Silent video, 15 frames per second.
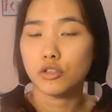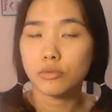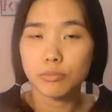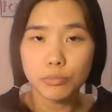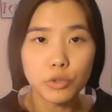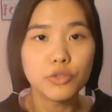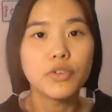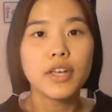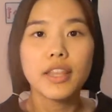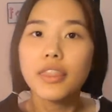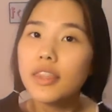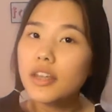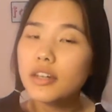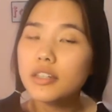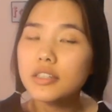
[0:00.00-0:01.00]
movie
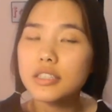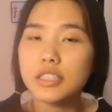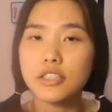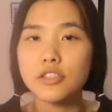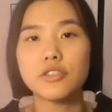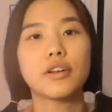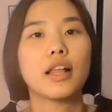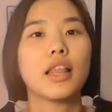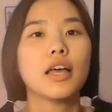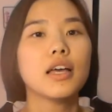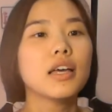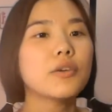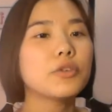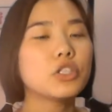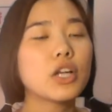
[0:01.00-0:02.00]
in there,
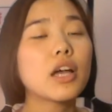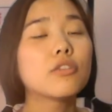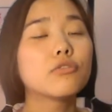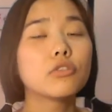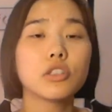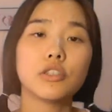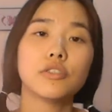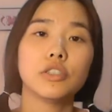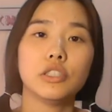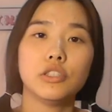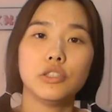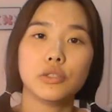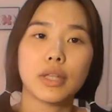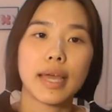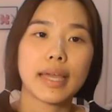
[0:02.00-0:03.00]
Cinderella, which I really, really
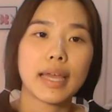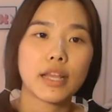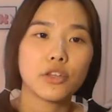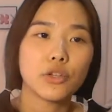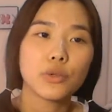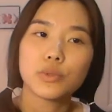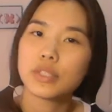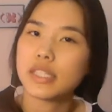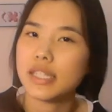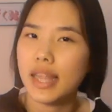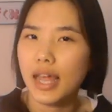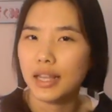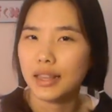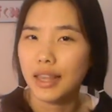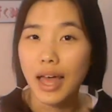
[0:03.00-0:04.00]
do like, and you don't see
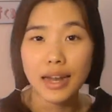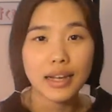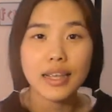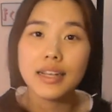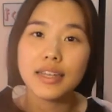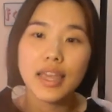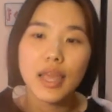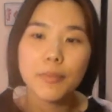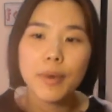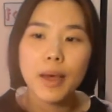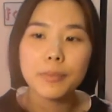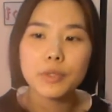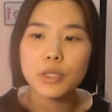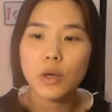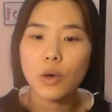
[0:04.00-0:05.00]
that a lot in
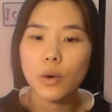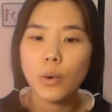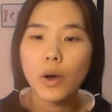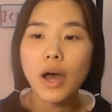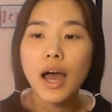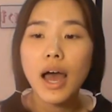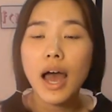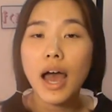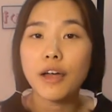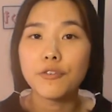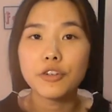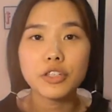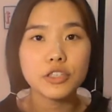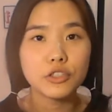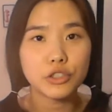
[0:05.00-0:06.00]
K-pop, so I
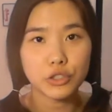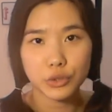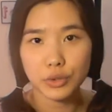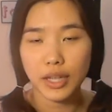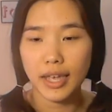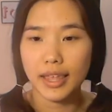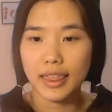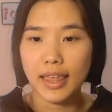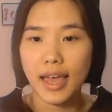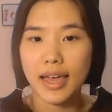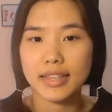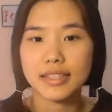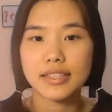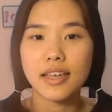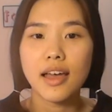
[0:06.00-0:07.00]
really do like that.